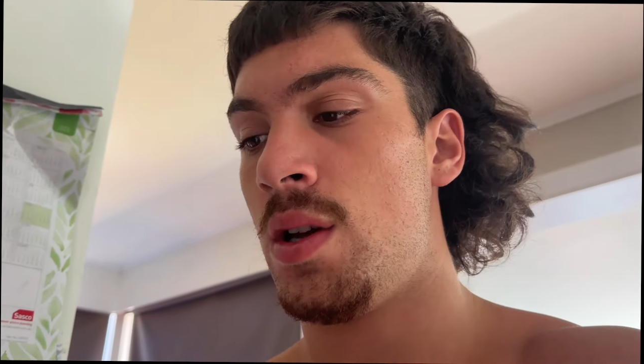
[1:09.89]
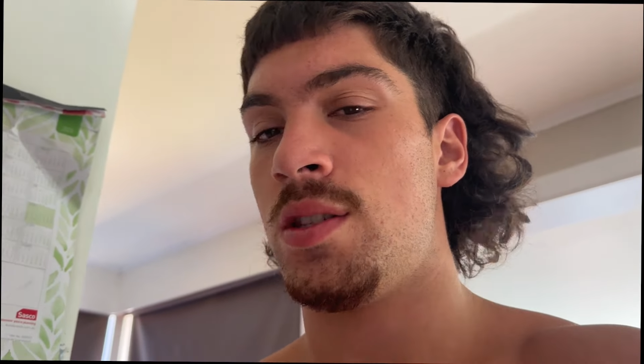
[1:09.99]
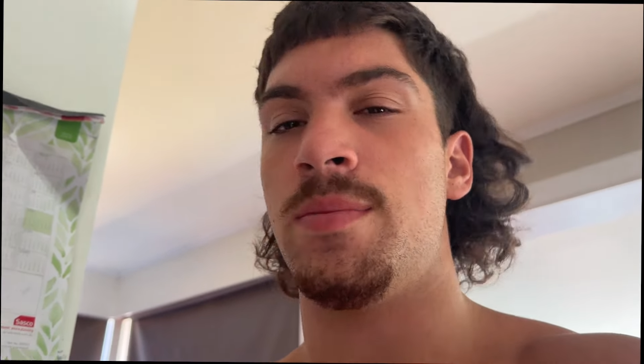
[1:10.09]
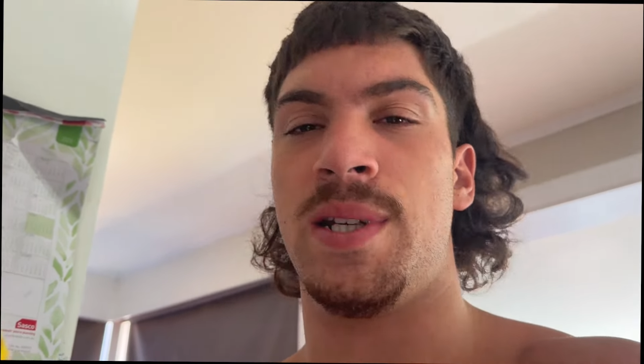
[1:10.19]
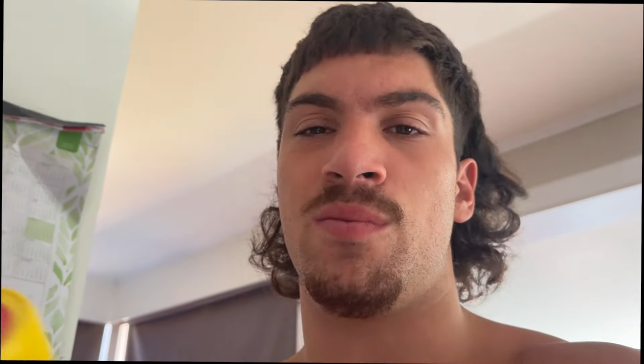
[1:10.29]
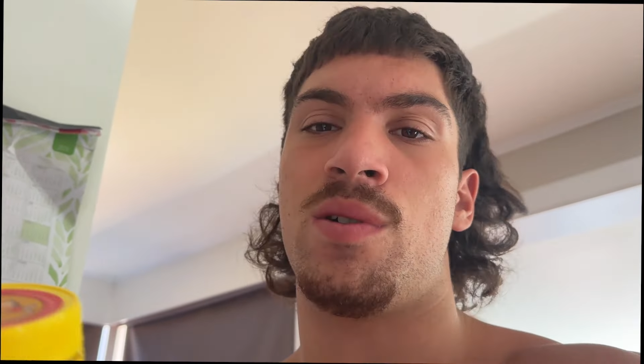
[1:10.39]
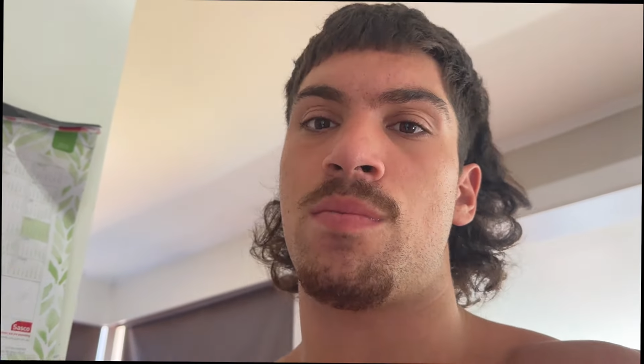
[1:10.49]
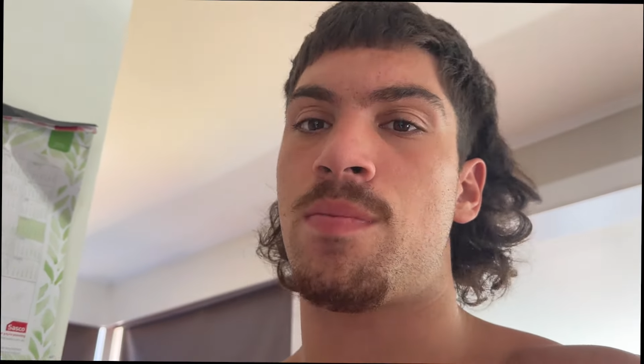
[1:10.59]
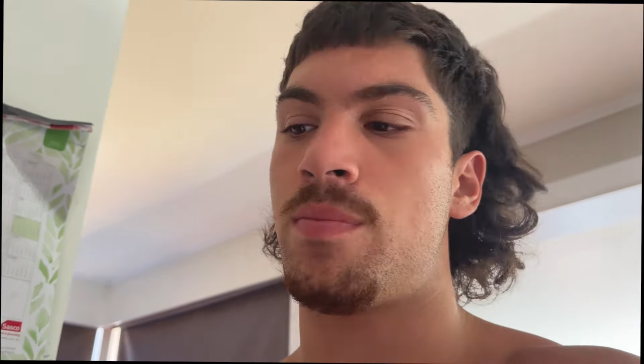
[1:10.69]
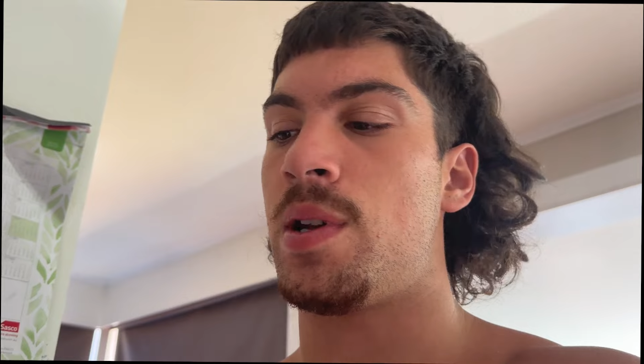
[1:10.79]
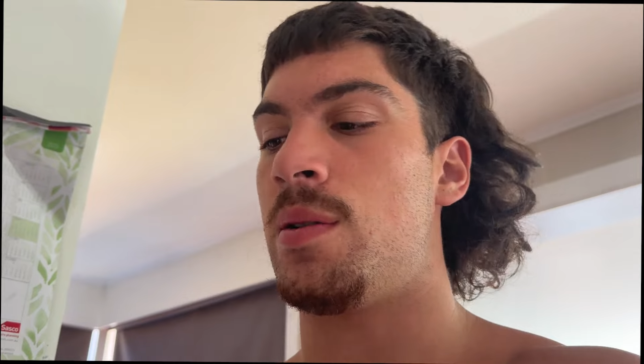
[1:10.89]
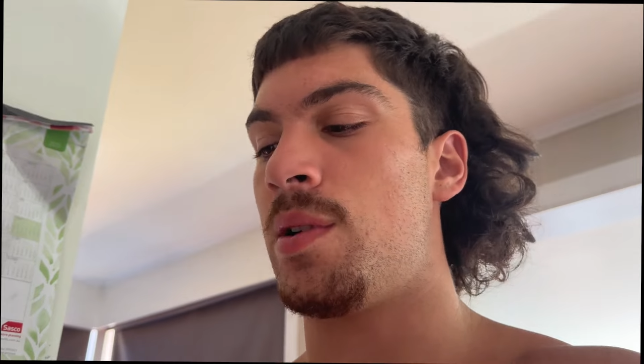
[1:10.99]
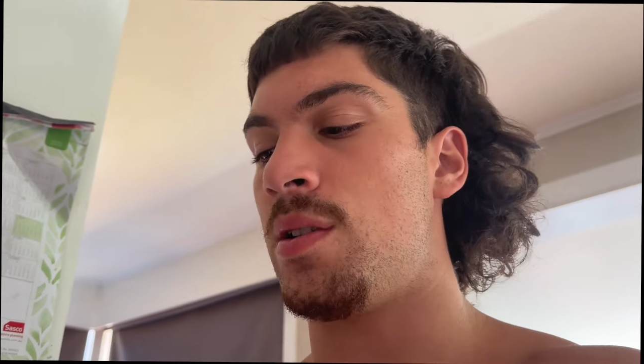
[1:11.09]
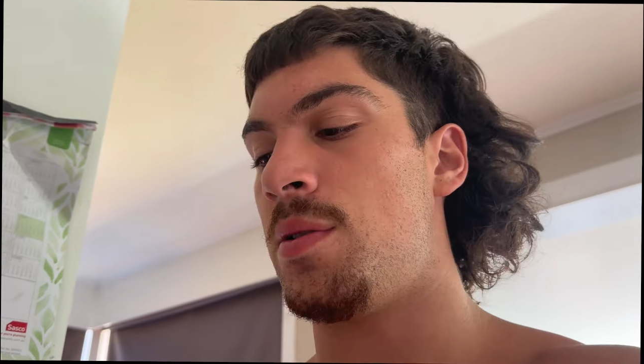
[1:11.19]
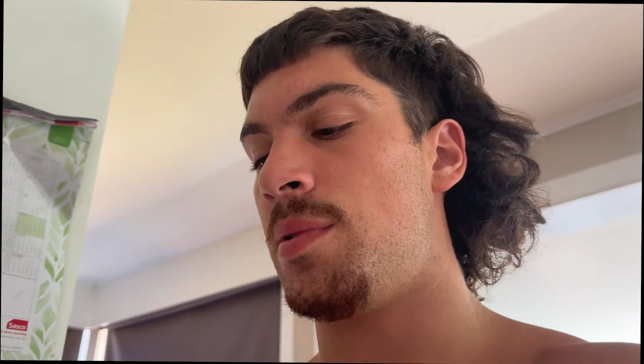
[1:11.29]
depending what peanut
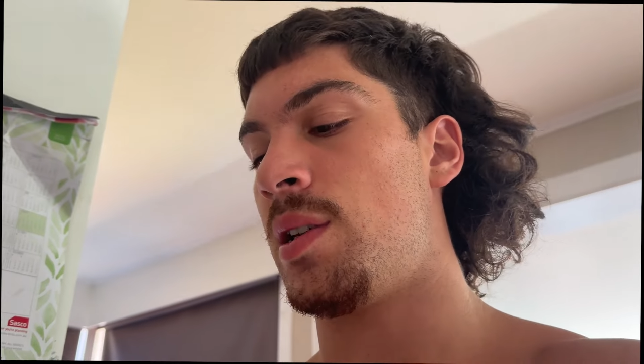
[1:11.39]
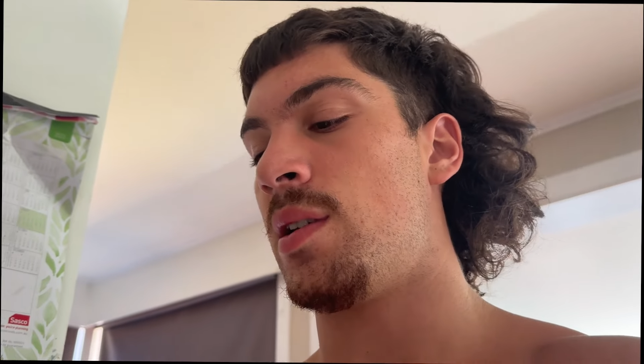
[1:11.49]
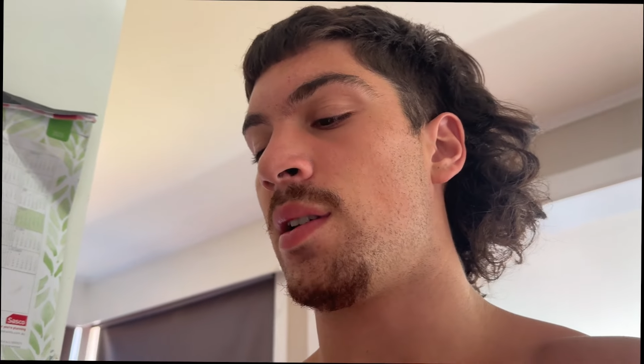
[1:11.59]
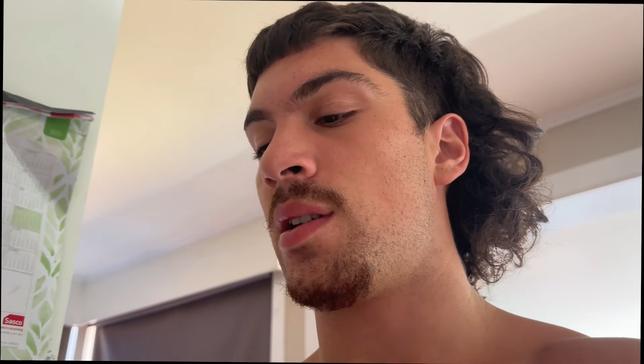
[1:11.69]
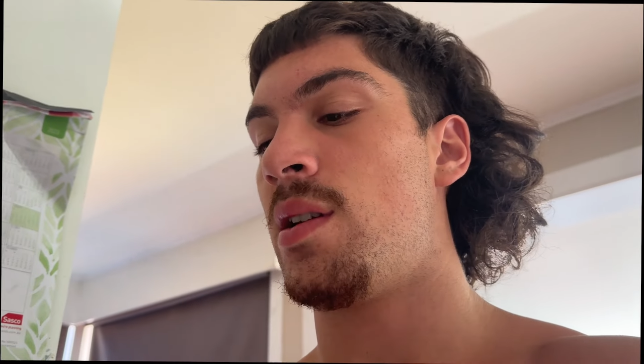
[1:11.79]
butter you'll be getting.